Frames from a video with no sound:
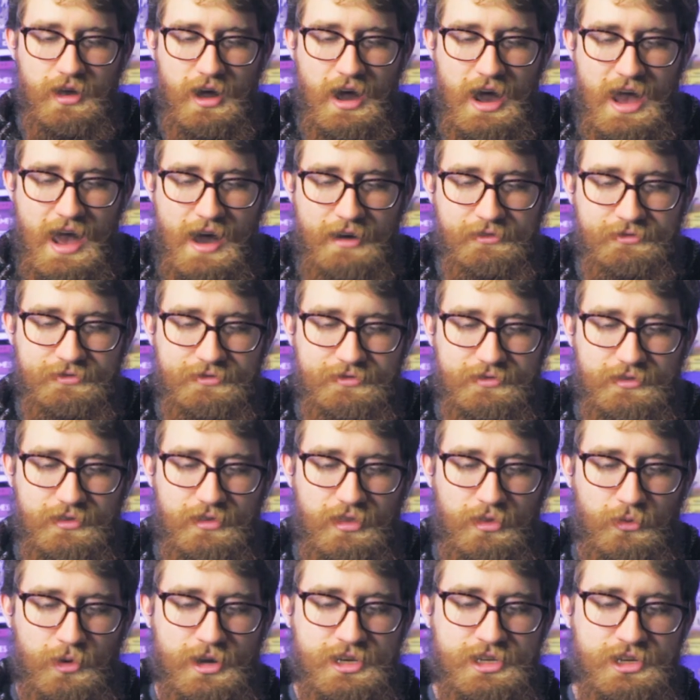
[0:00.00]
I have
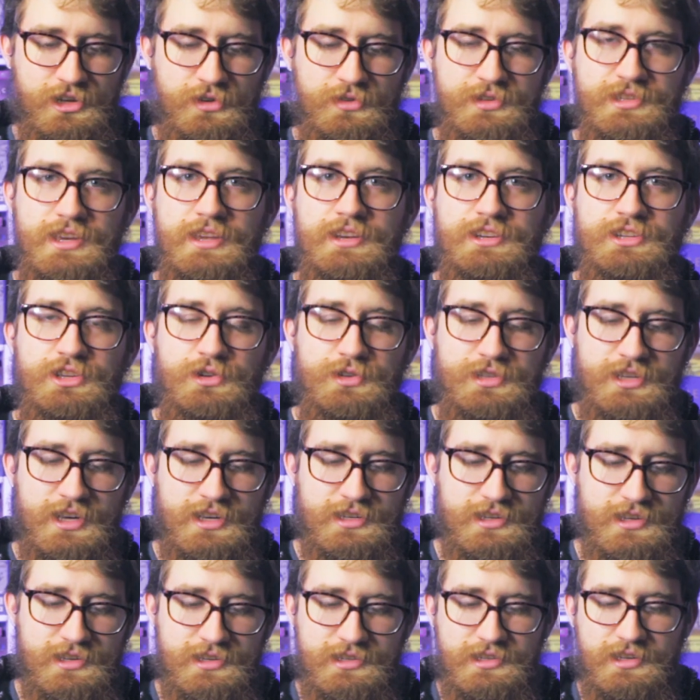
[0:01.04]
3 2s and 2
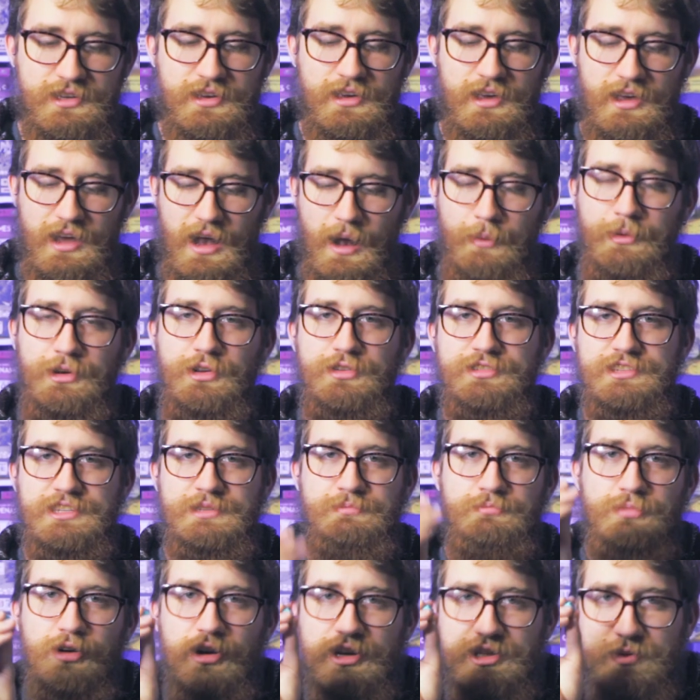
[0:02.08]
6s. I'm gonna use this
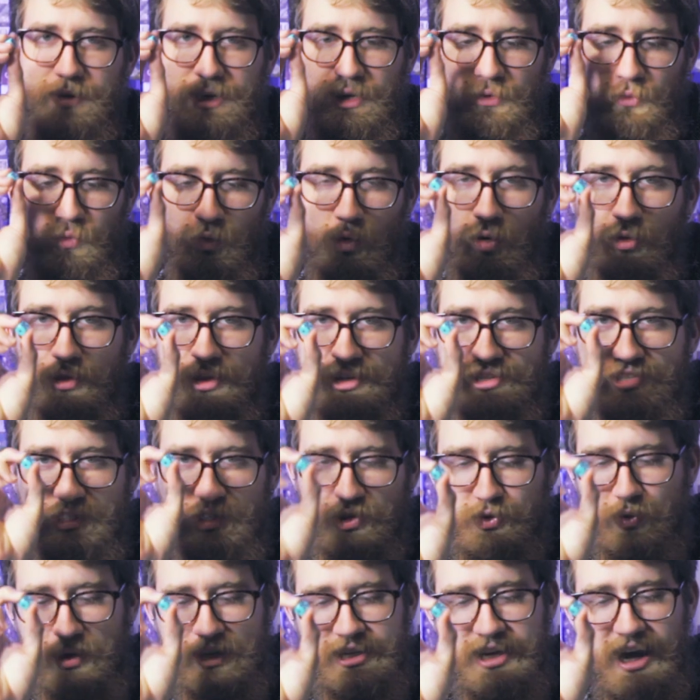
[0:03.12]
book so I can roll this
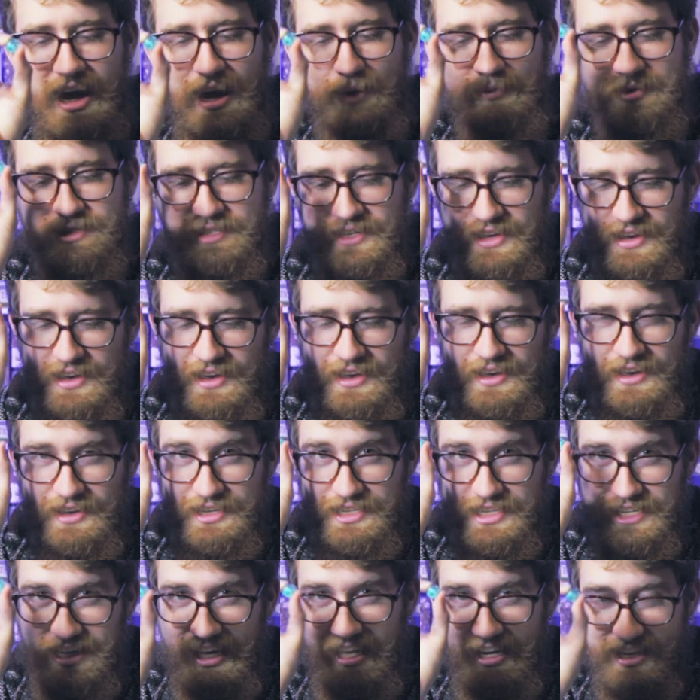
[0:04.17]
3 times
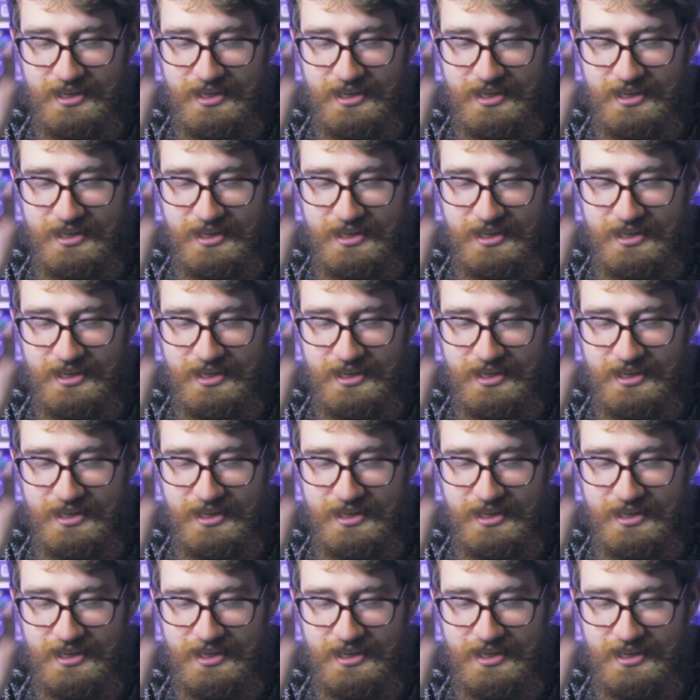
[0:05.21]
to get a